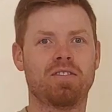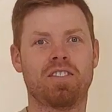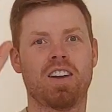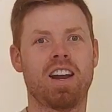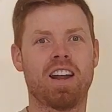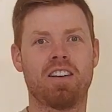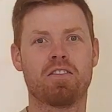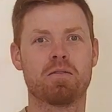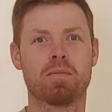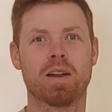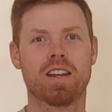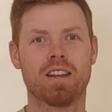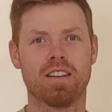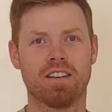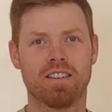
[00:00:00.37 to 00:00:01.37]
Hi,
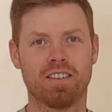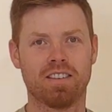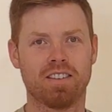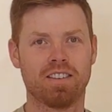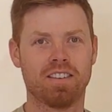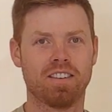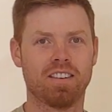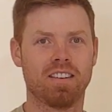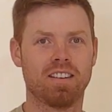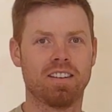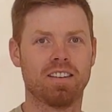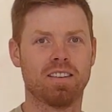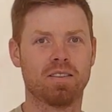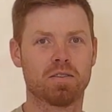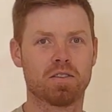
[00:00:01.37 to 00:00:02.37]
everybody.
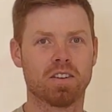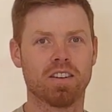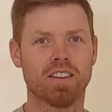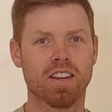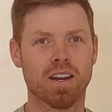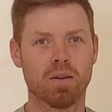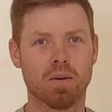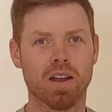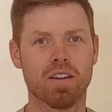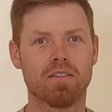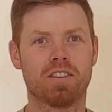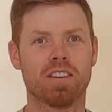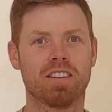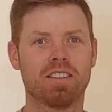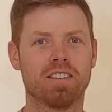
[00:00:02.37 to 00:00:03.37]
Sorry that I
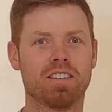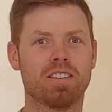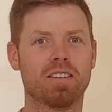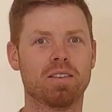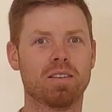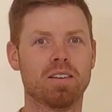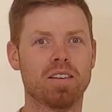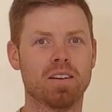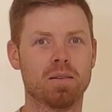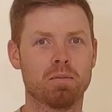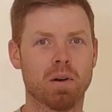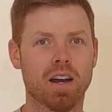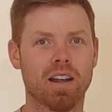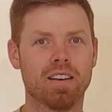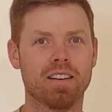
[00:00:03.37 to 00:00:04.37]
waved.
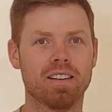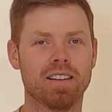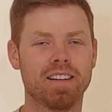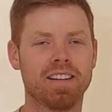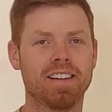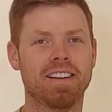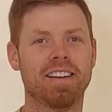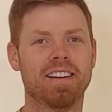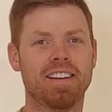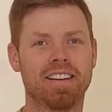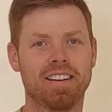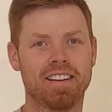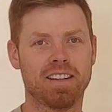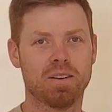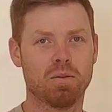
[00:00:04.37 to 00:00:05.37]
But
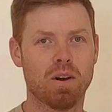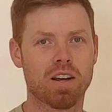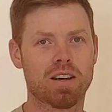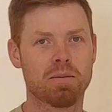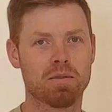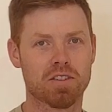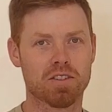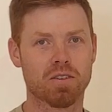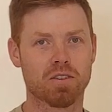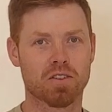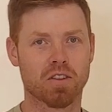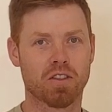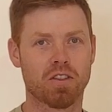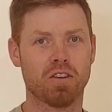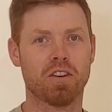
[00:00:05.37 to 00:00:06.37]
welcome to
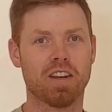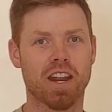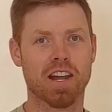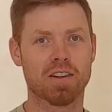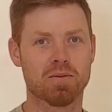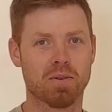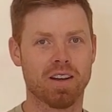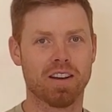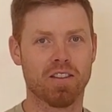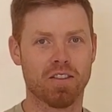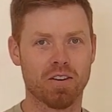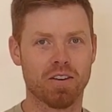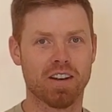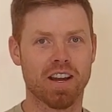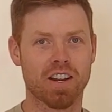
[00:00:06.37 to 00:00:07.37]
Social 30-1 and
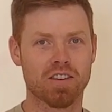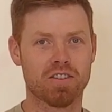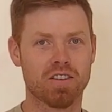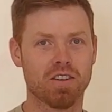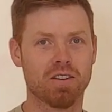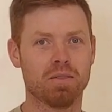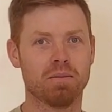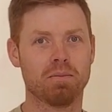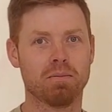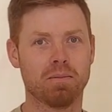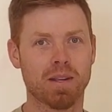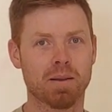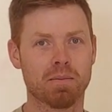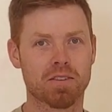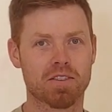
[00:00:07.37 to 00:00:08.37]
30-2.
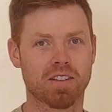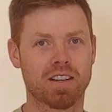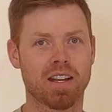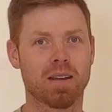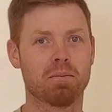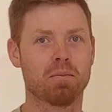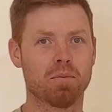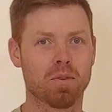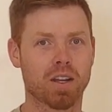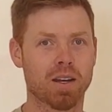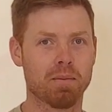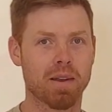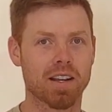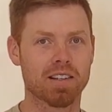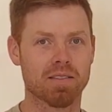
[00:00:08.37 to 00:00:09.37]
Me and Mr. Kim, we're
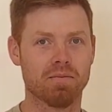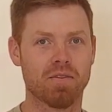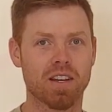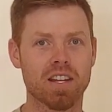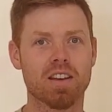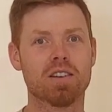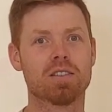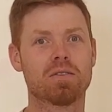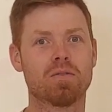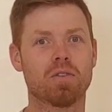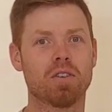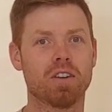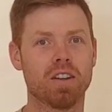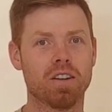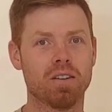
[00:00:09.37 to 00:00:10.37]
going to make some videos
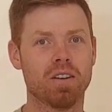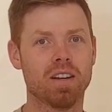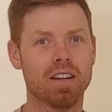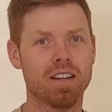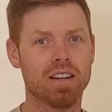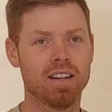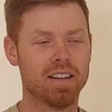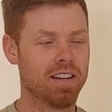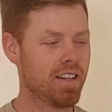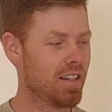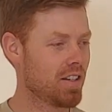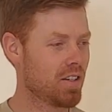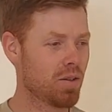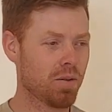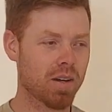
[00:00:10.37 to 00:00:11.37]
for you
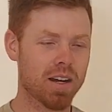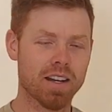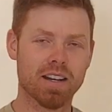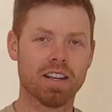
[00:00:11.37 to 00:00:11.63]
to,